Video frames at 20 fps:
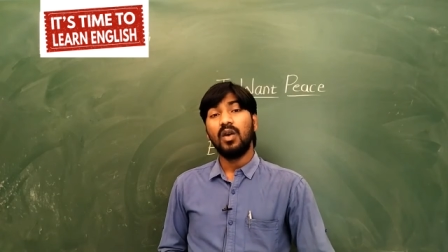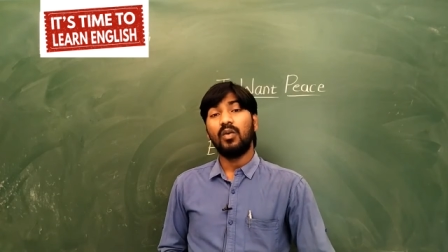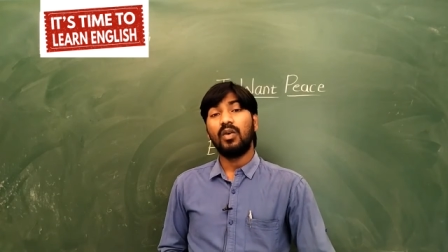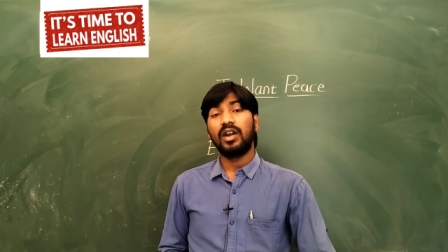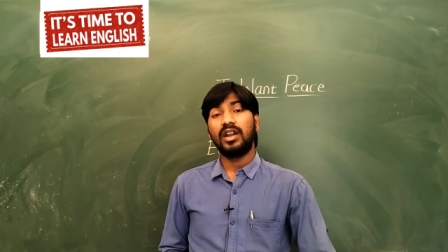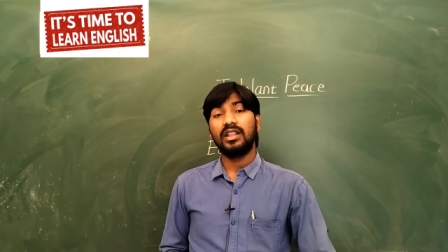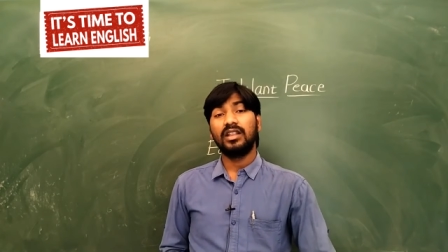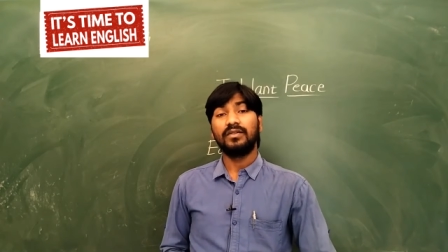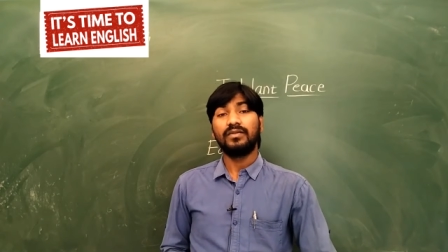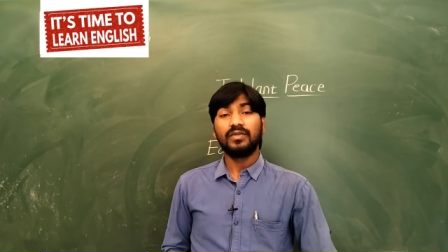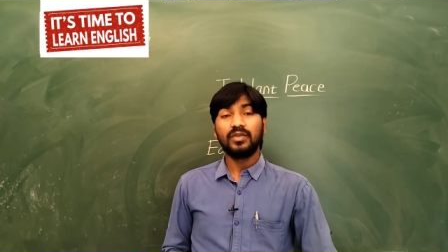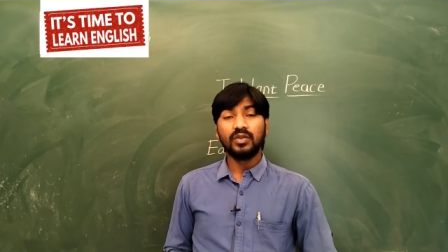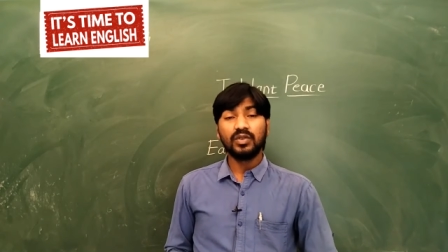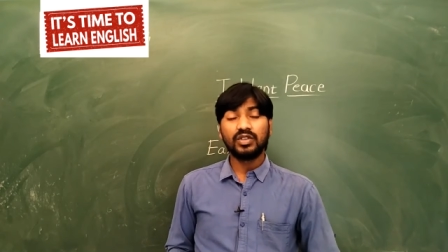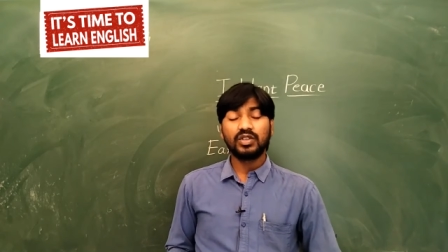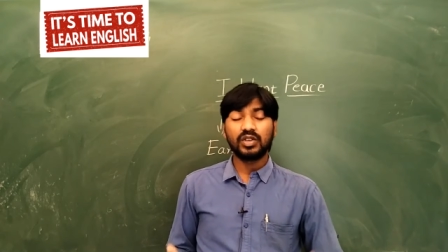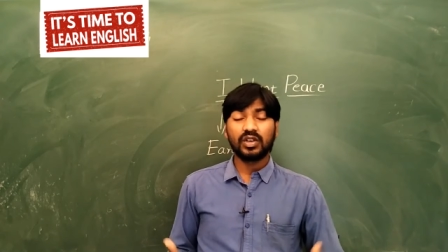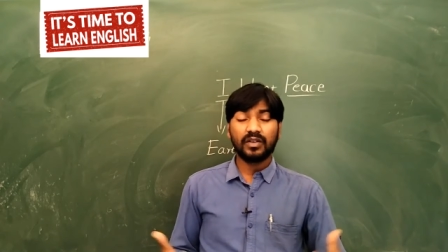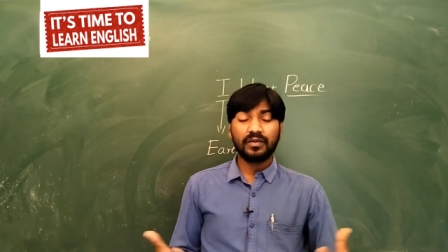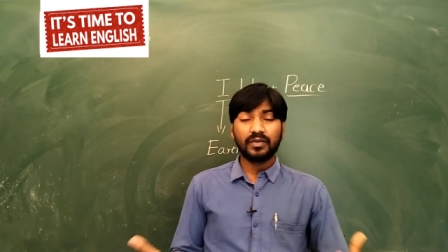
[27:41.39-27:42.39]
What is the
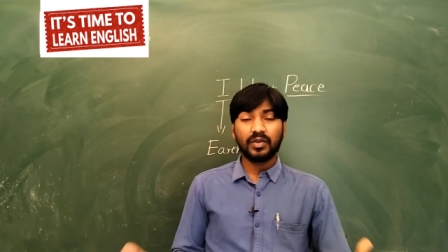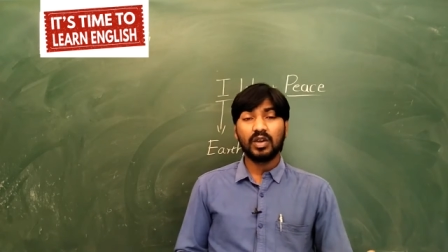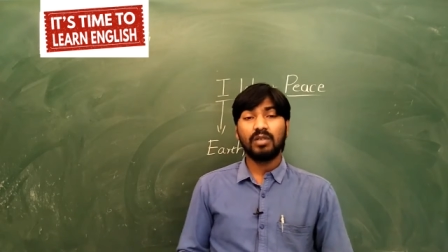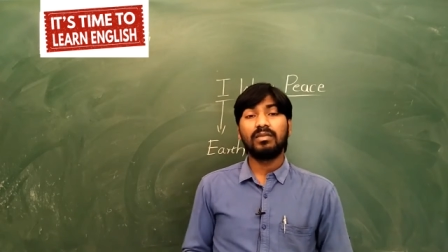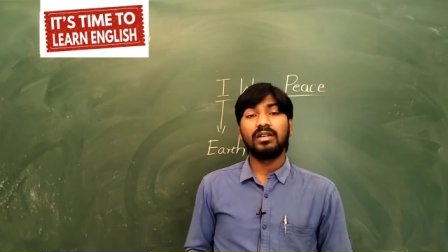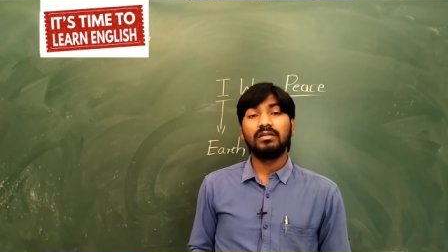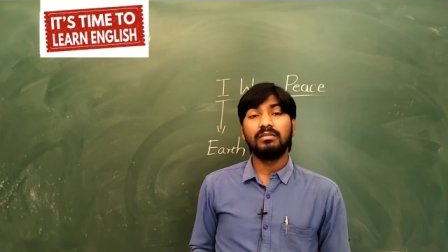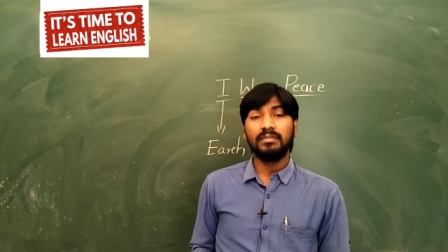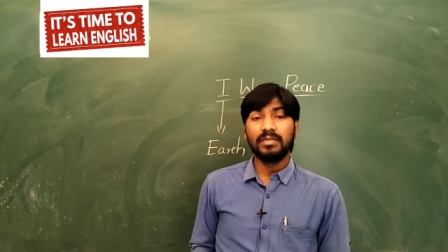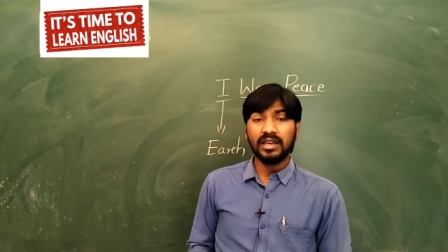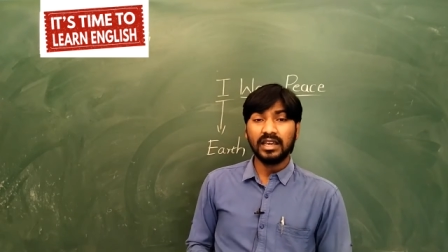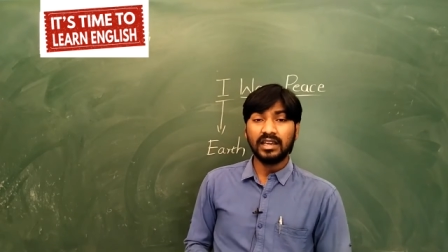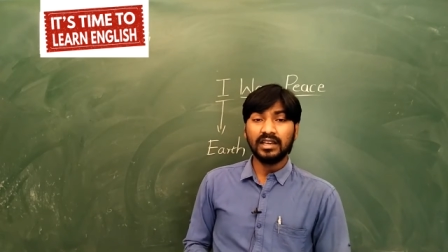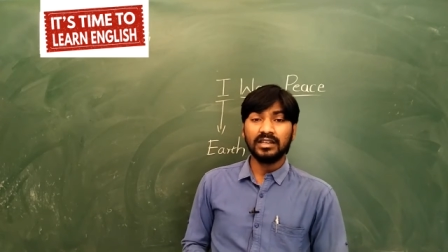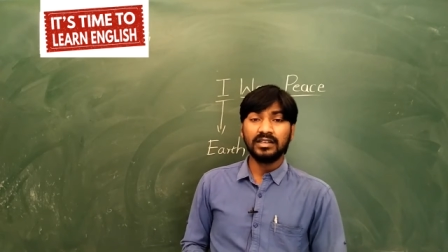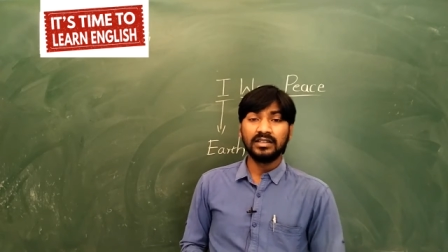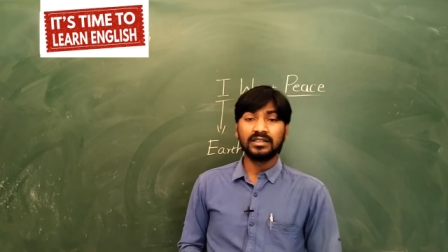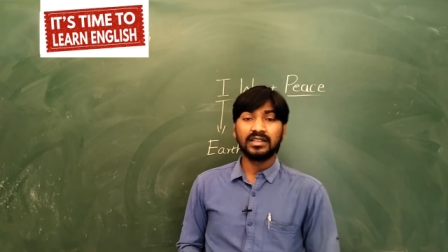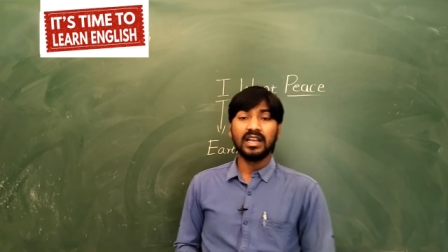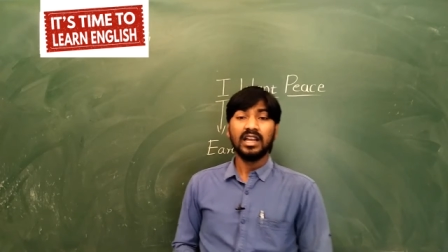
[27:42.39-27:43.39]
future of human
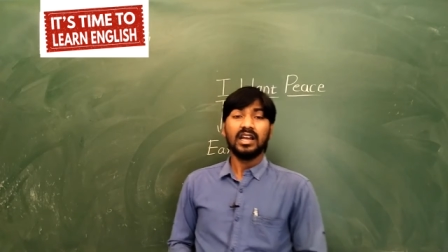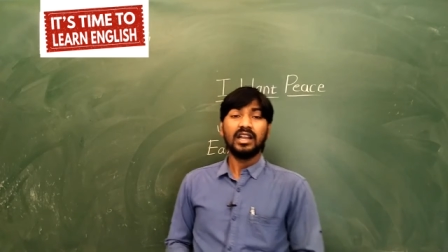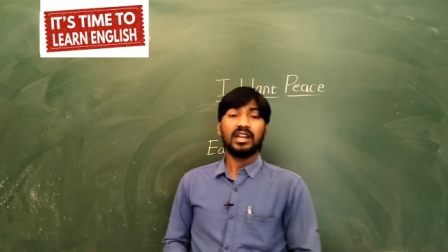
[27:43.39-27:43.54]
beings?